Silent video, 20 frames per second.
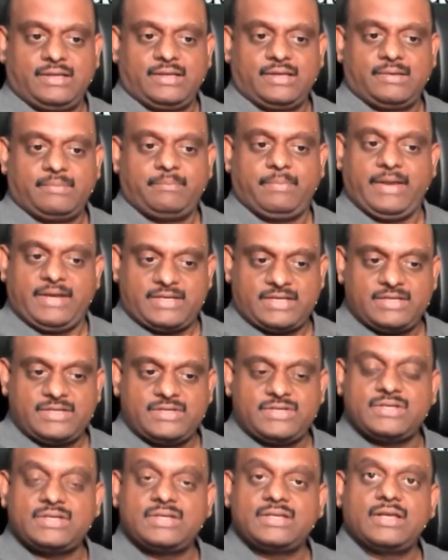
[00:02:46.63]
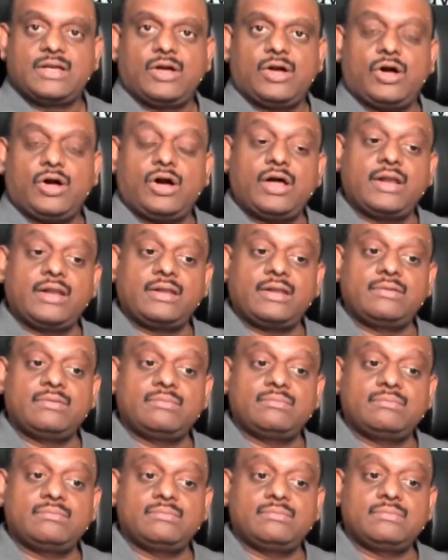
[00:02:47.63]
patients or
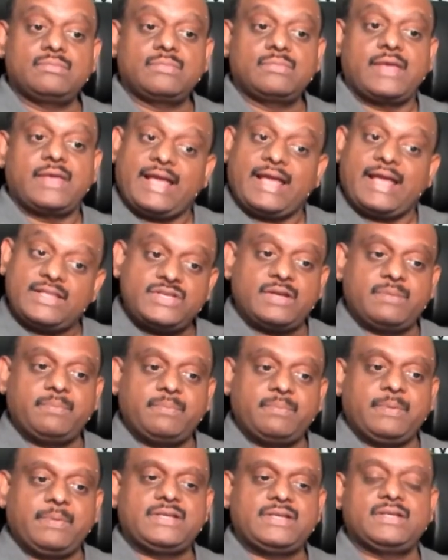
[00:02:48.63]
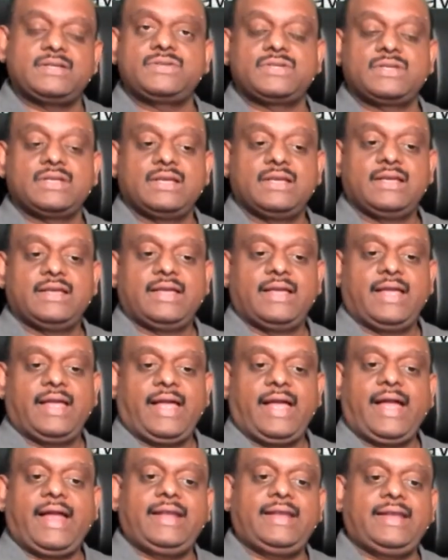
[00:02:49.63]
cancer patients,
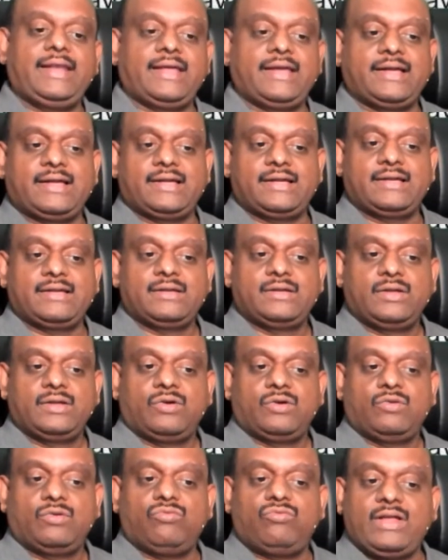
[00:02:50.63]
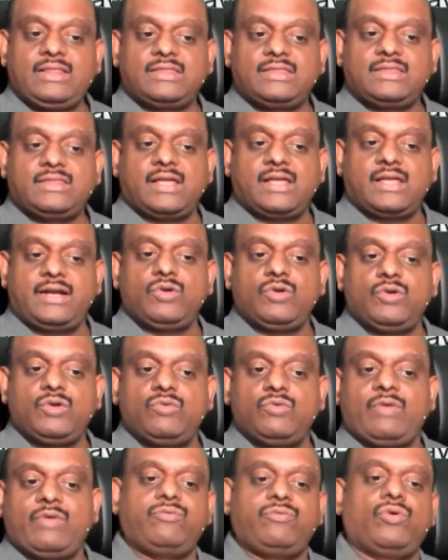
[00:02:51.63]
and 1/3 to
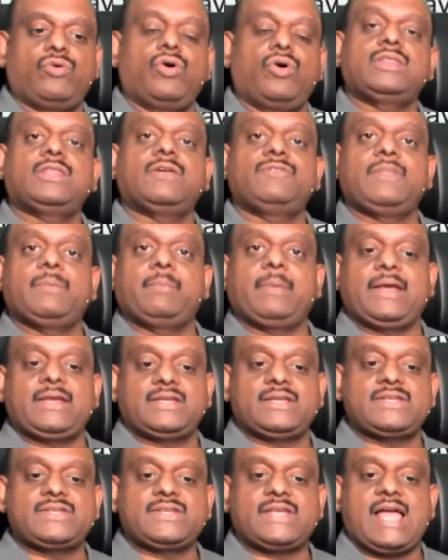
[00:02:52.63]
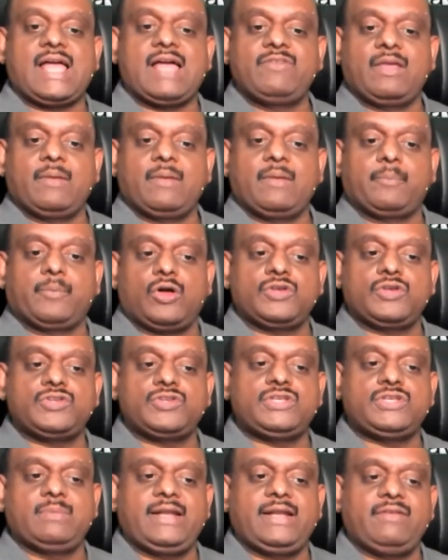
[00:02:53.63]
1/4 of the patients having
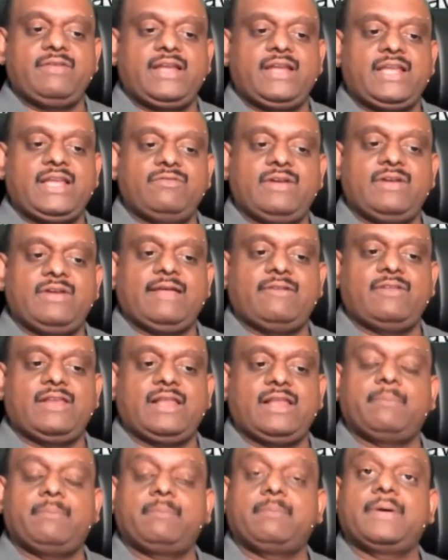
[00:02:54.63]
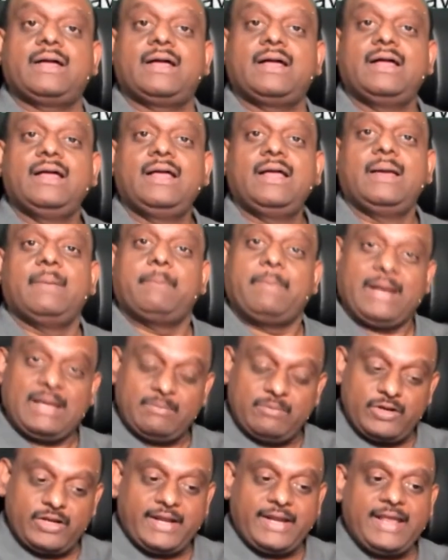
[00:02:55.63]
proximal DVT will develop
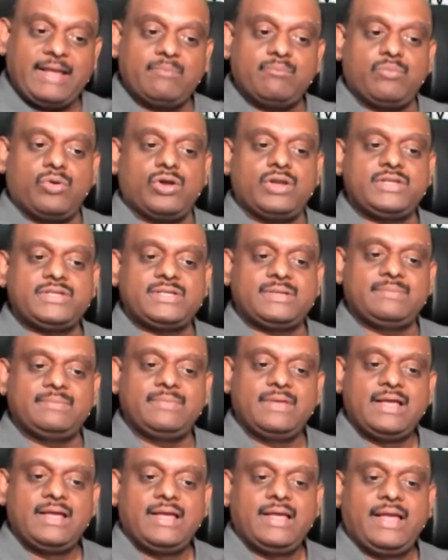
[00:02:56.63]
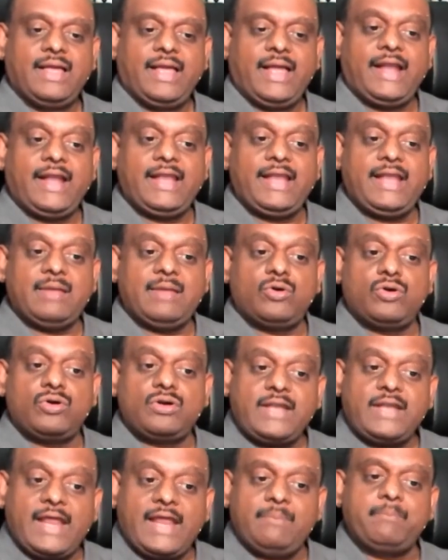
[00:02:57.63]
pulmonary embolism, and about
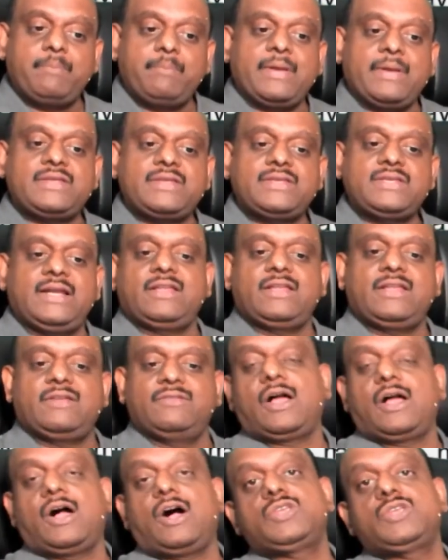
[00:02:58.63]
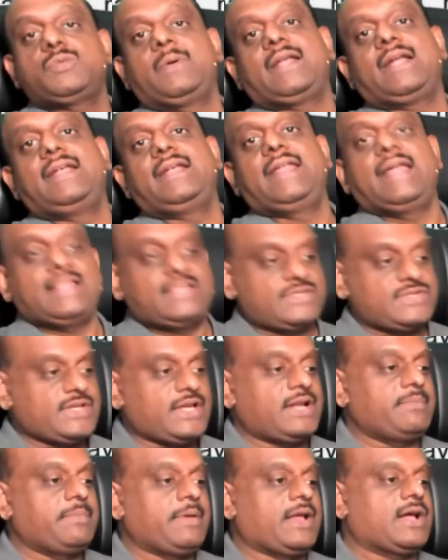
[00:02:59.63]
10% of the hospital deaths
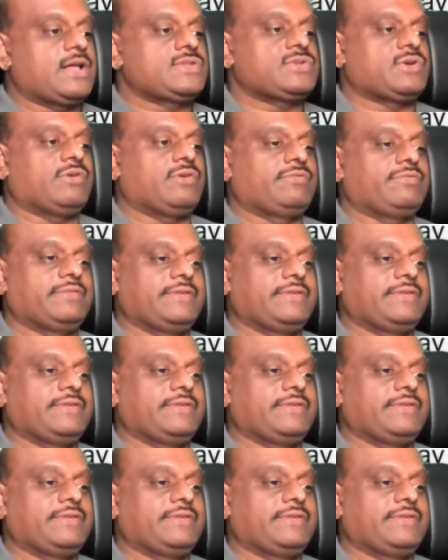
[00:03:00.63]
are because of